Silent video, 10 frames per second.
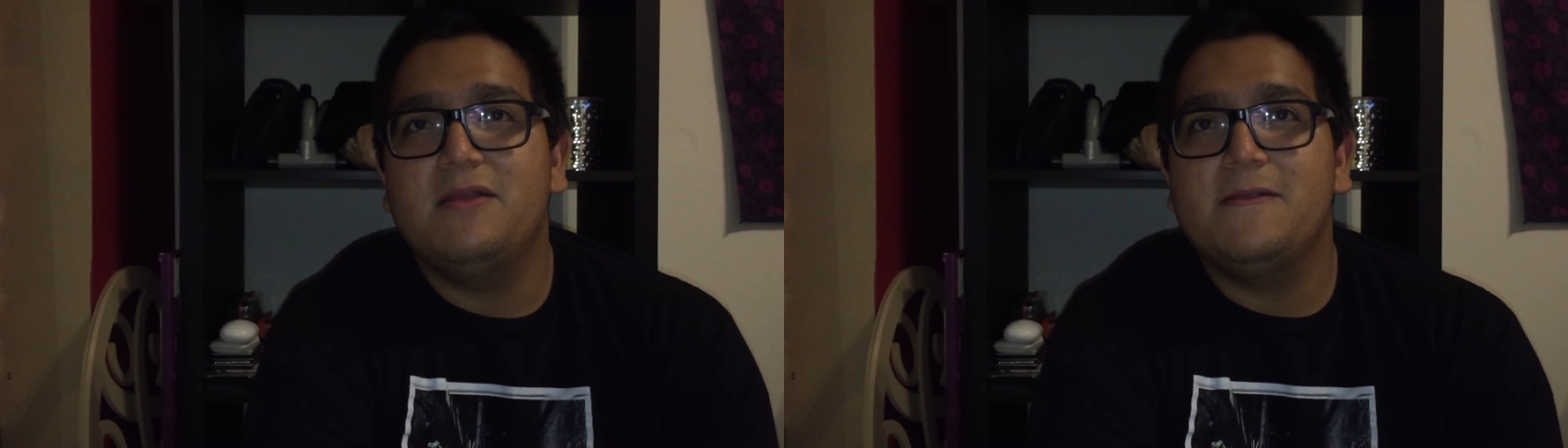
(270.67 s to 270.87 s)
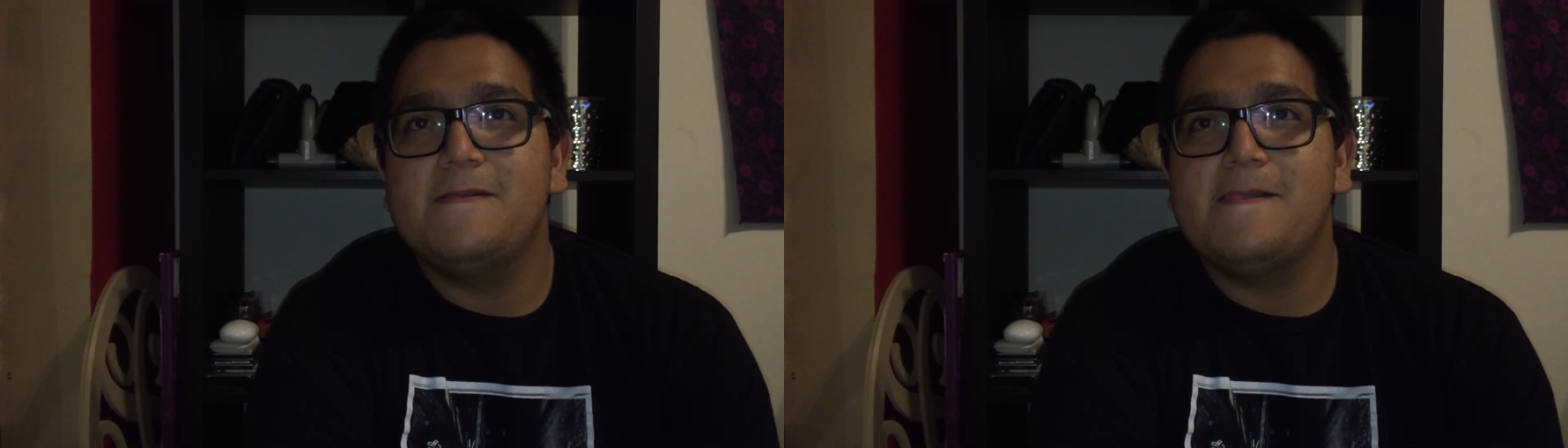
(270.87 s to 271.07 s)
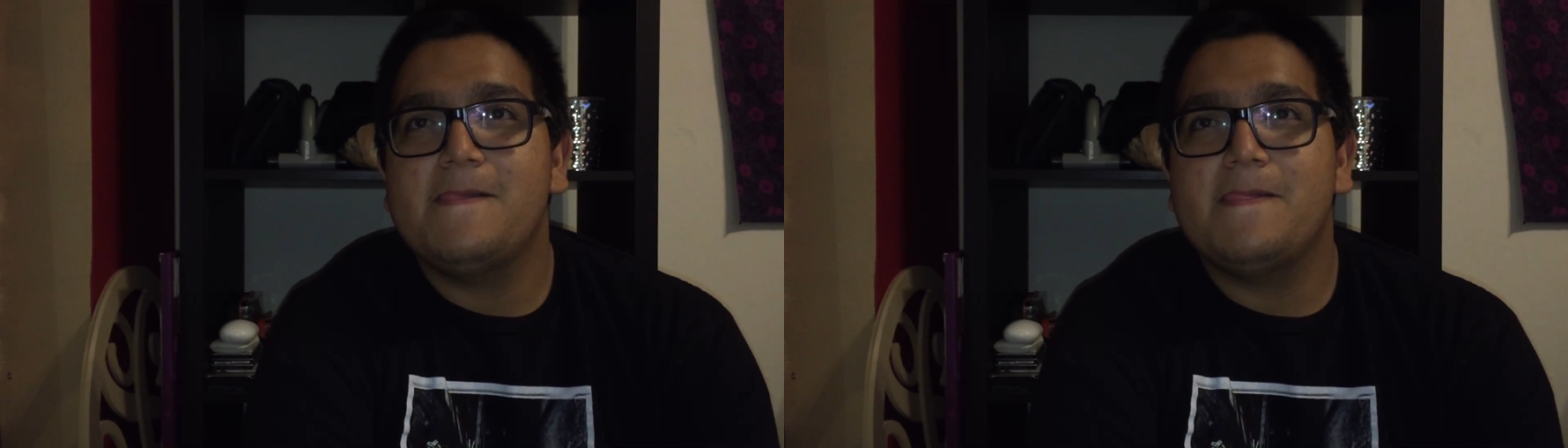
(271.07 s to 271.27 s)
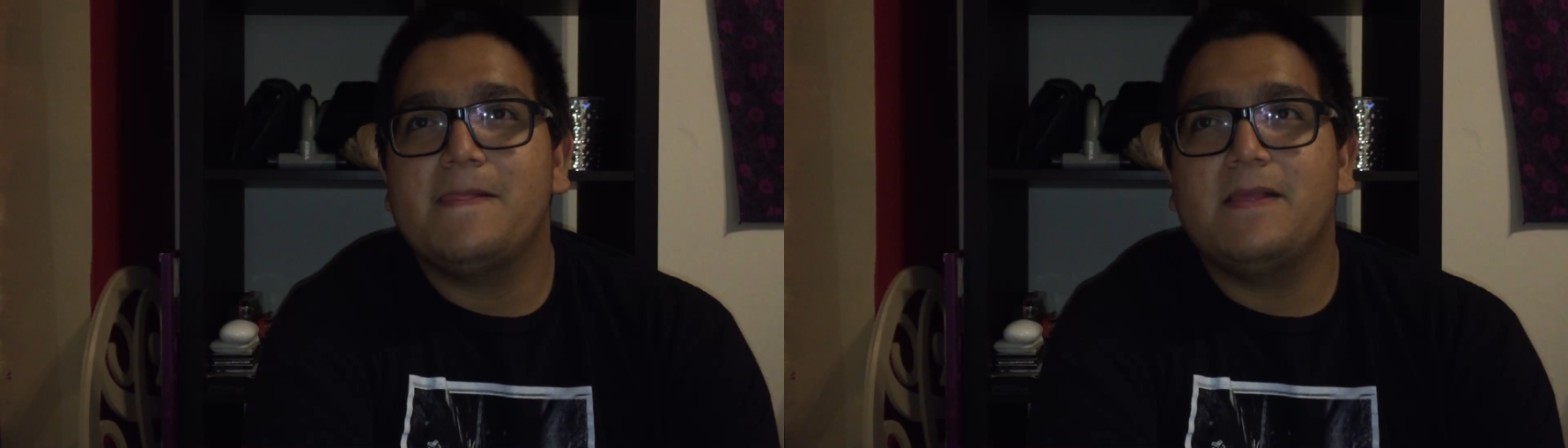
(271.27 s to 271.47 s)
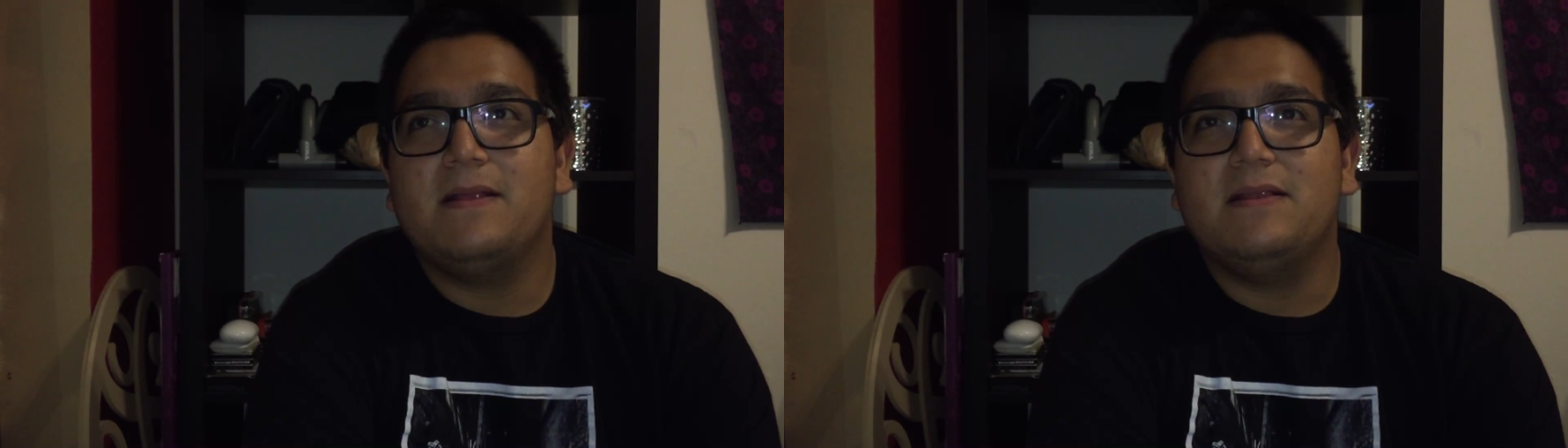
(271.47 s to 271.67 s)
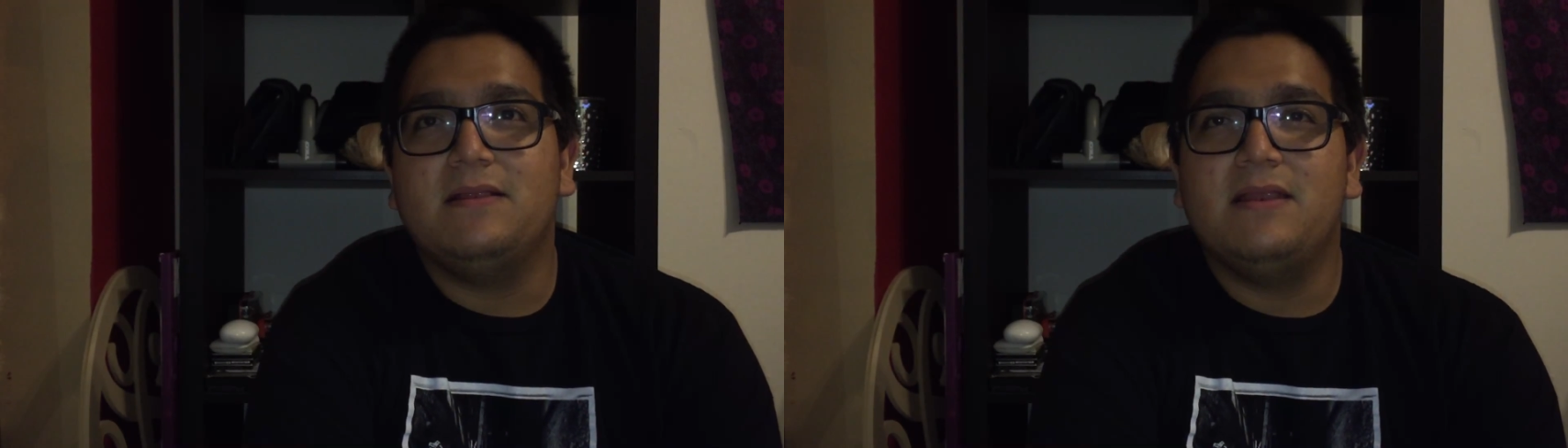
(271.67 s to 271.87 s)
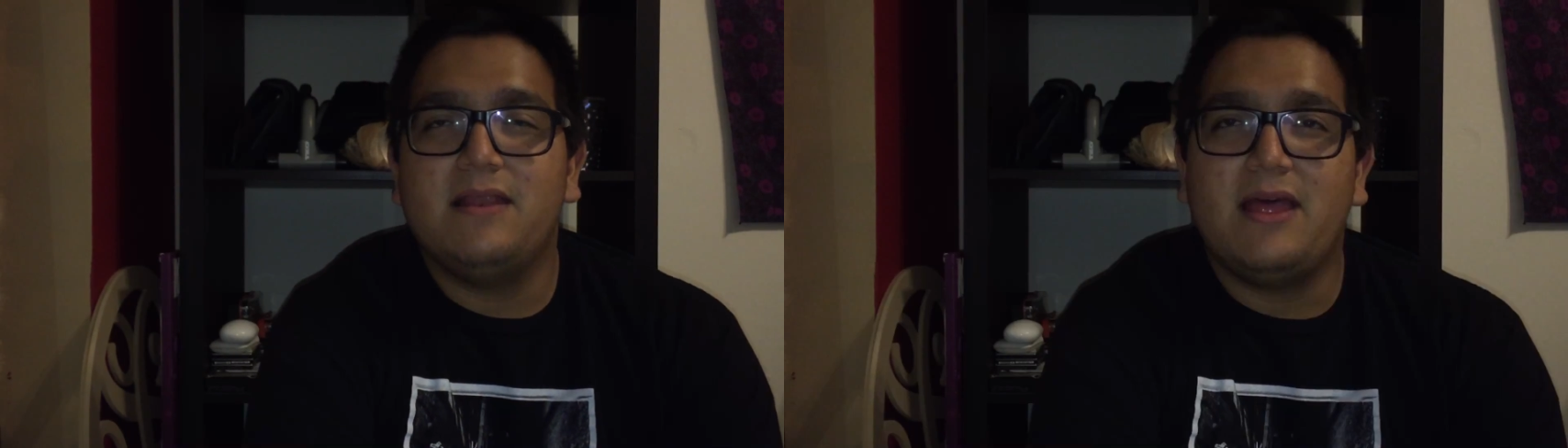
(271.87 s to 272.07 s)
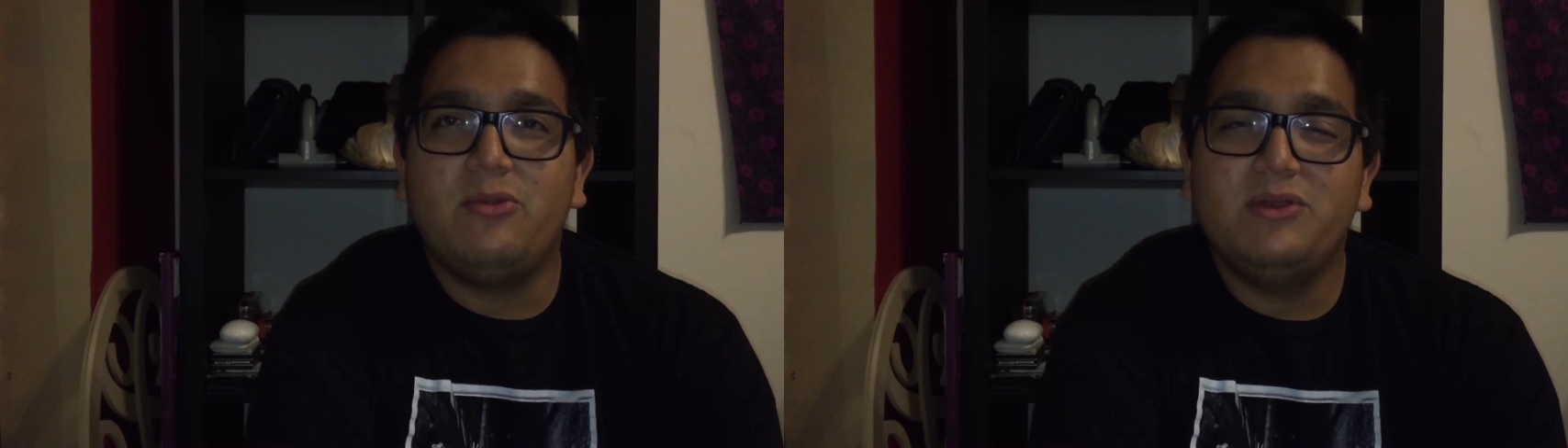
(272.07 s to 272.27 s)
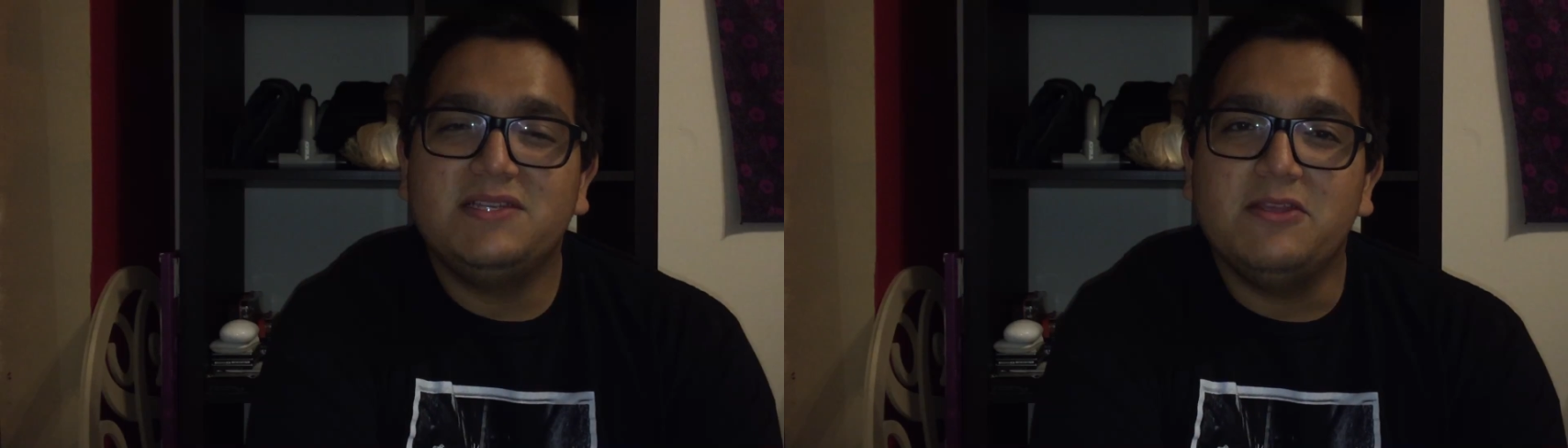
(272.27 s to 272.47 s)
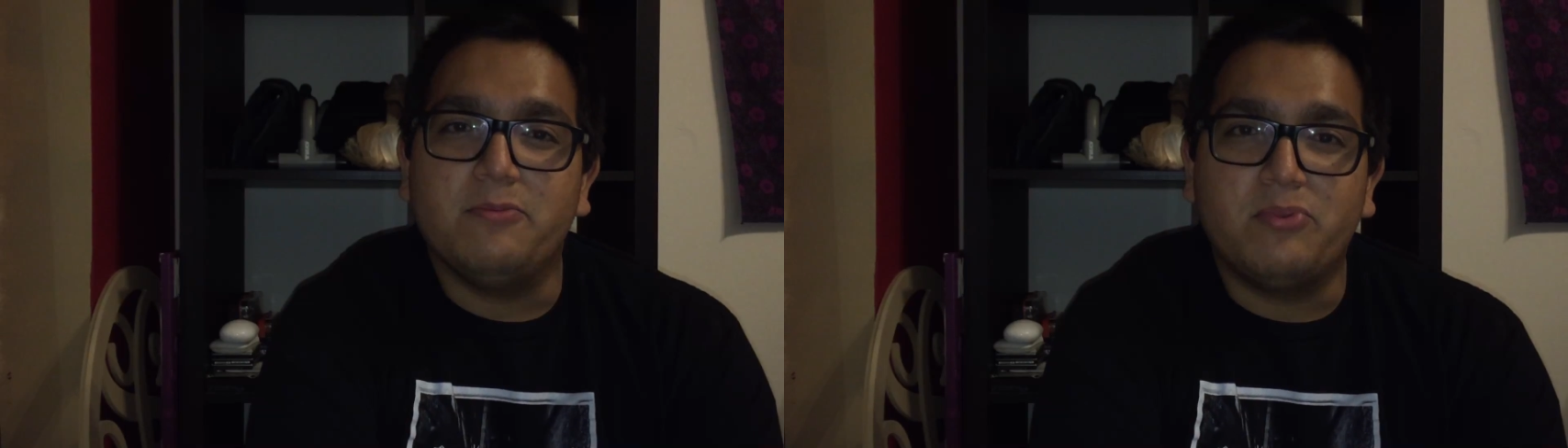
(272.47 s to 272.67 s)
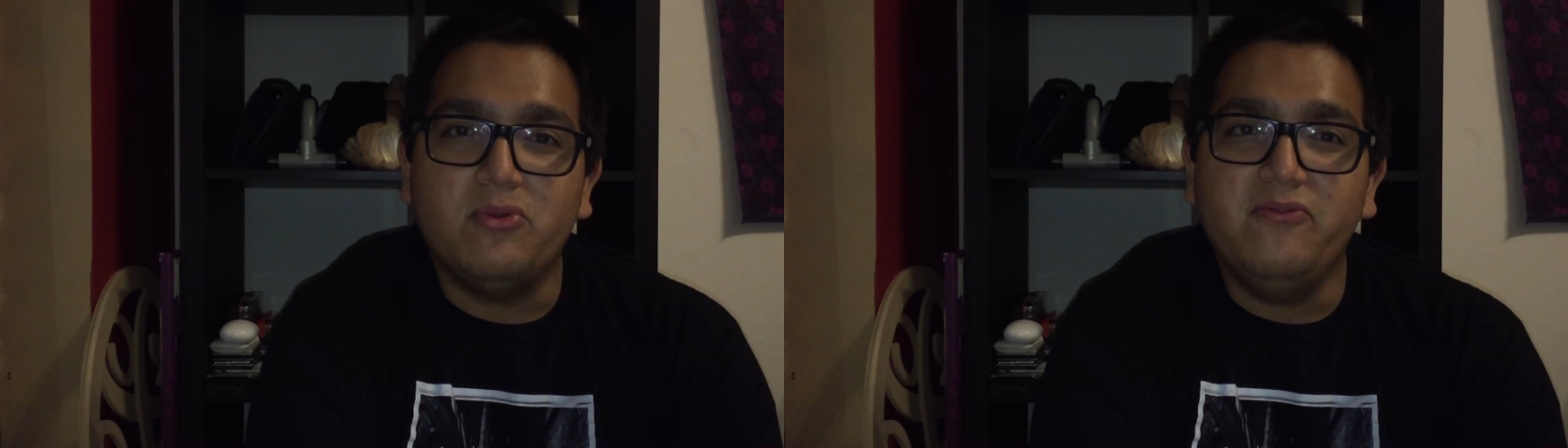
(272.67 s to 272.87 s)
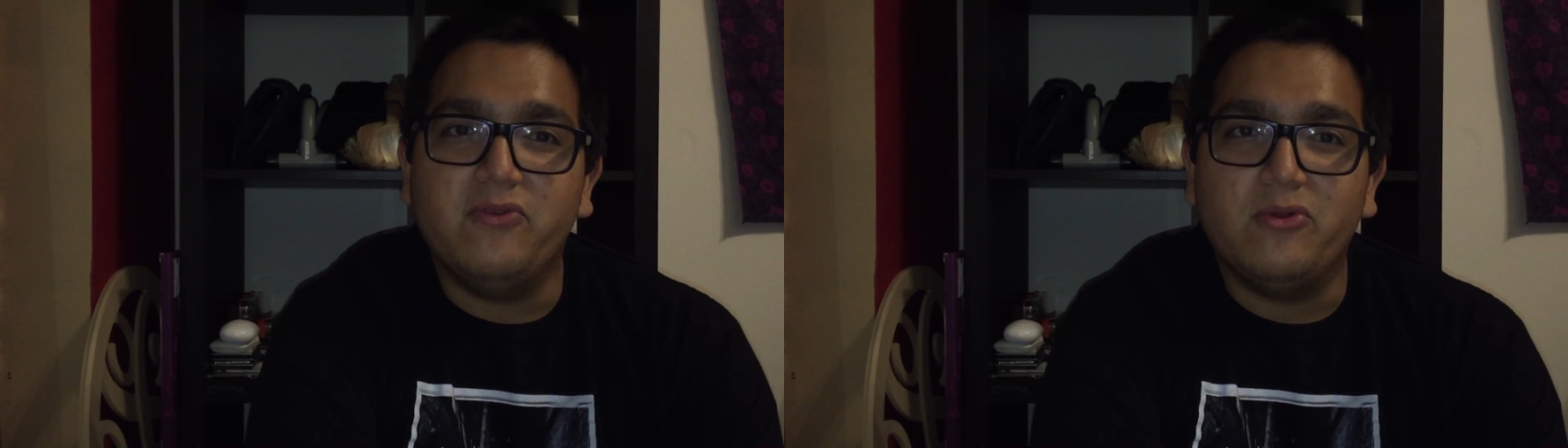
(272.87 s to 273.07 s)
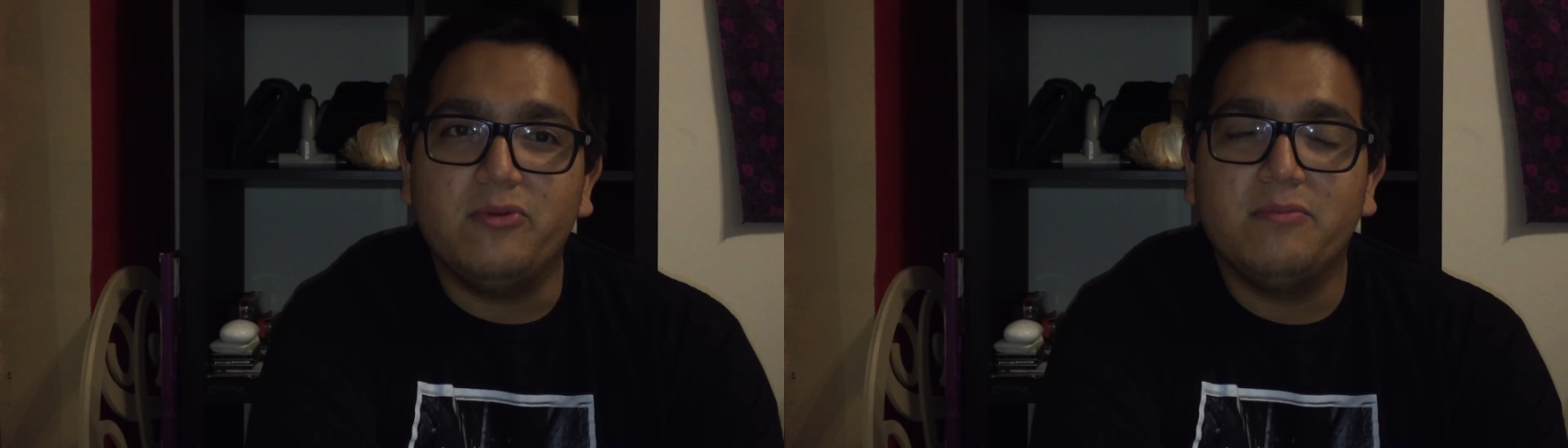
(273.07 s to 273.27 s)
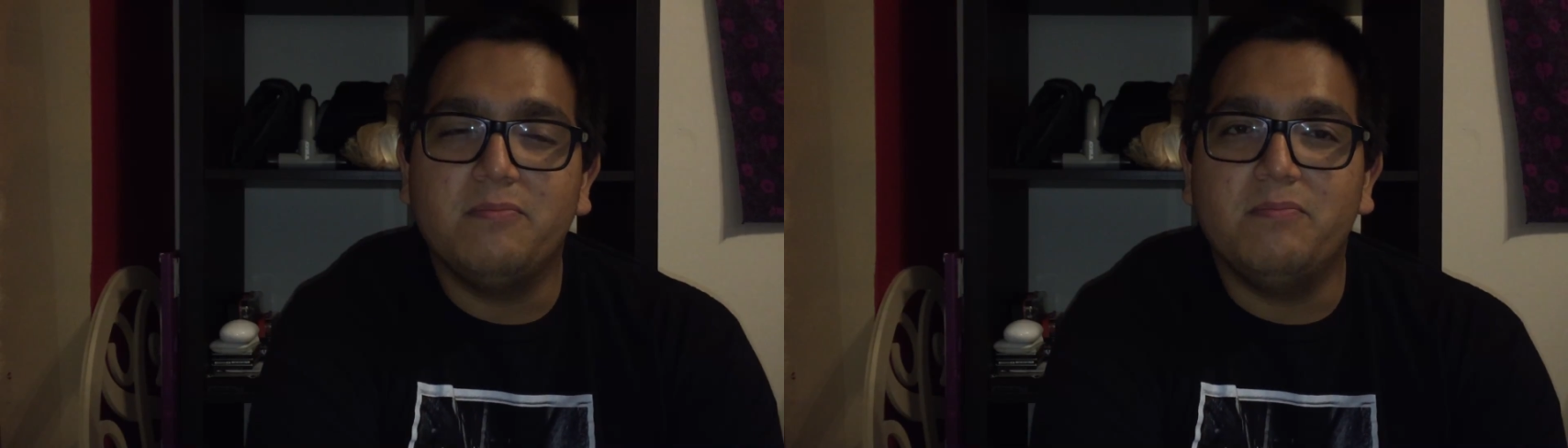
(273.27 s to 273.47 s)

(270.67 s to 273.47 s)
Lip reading: I don't want to say approval,